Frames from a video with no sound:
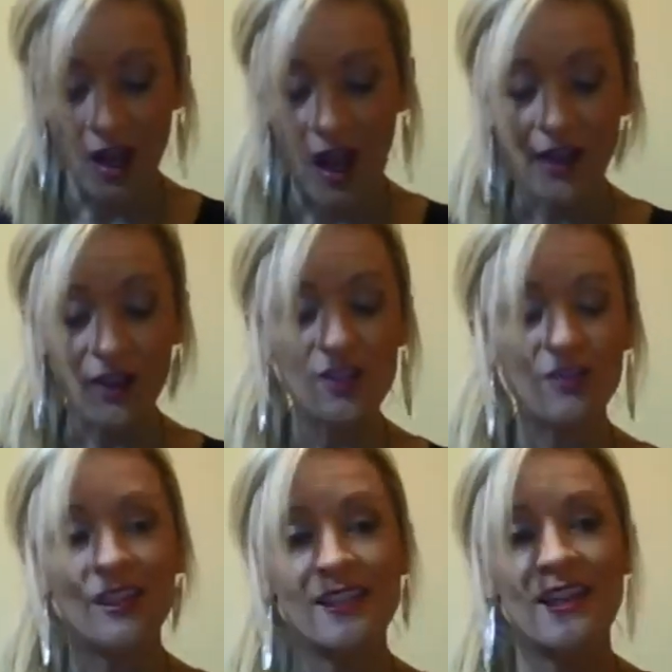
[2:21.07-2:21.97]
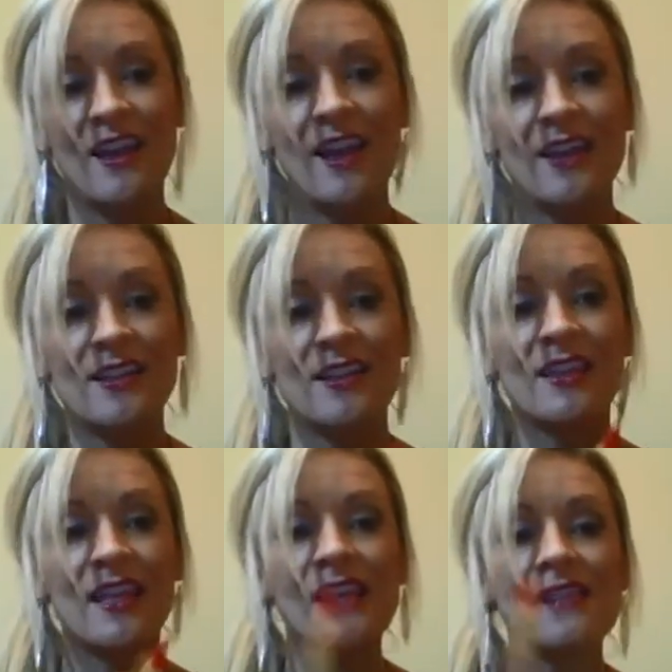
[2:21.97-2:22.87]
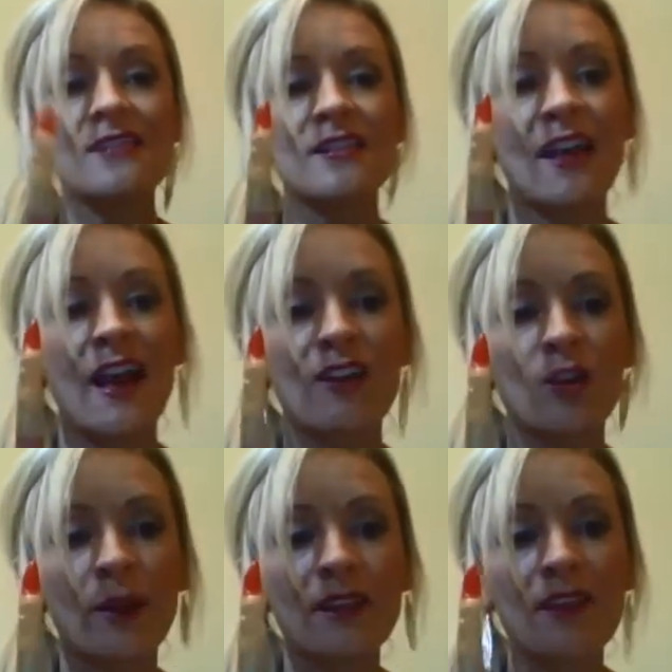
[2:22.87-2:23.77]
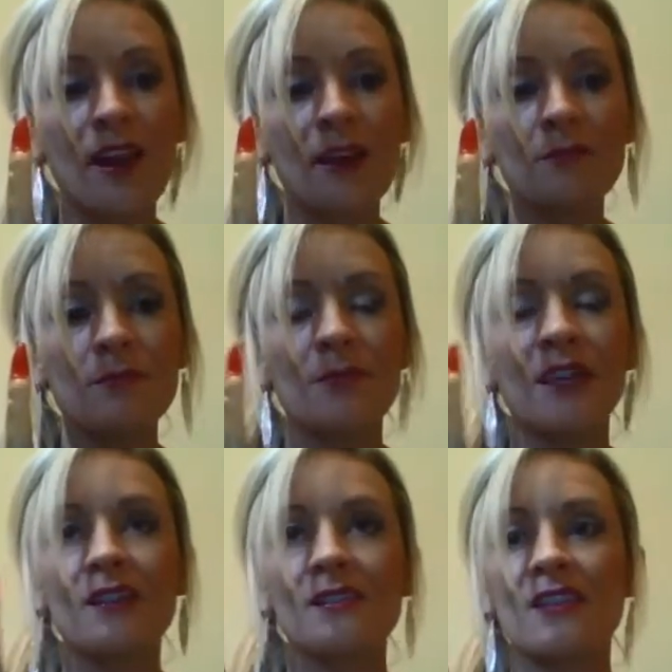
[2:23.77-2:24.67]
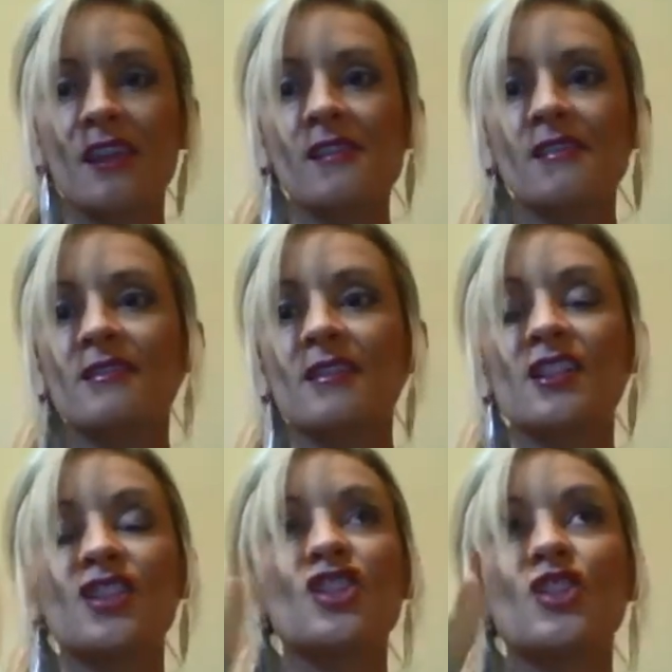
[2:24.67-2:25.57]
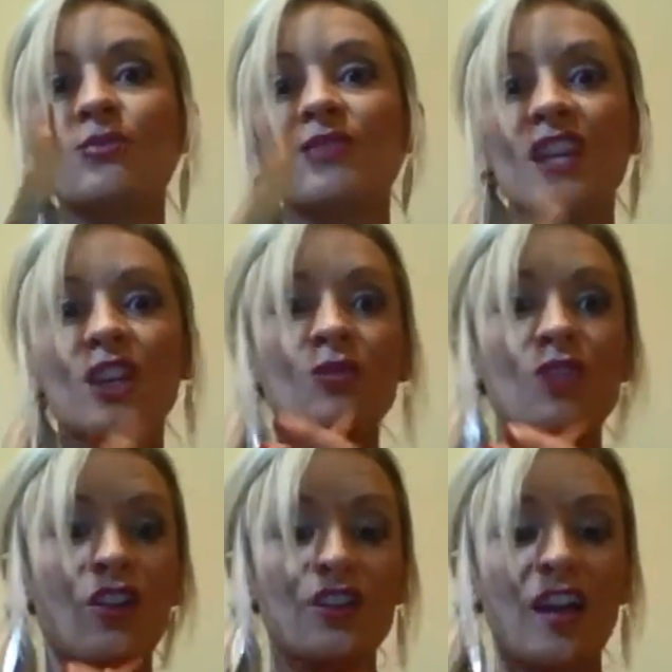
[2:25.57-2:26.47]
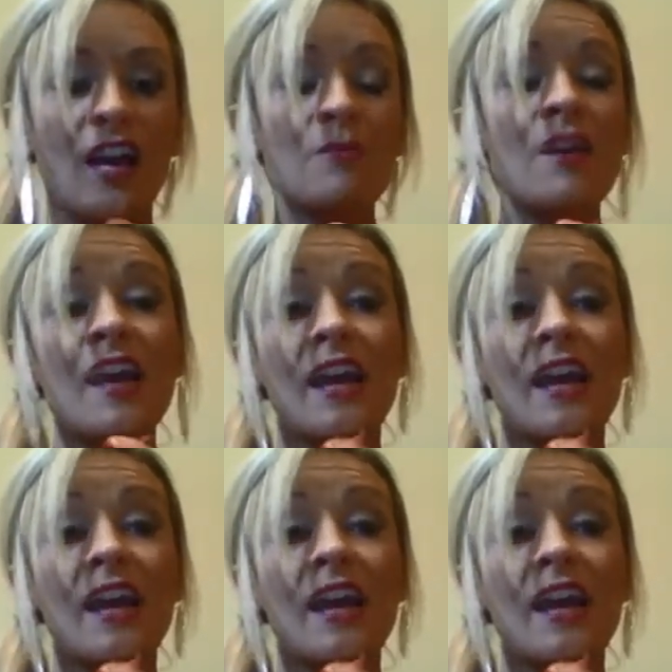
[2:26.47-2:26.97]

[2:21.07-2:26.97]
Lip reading: I also like to get these at Halloween time because these students can use all the time.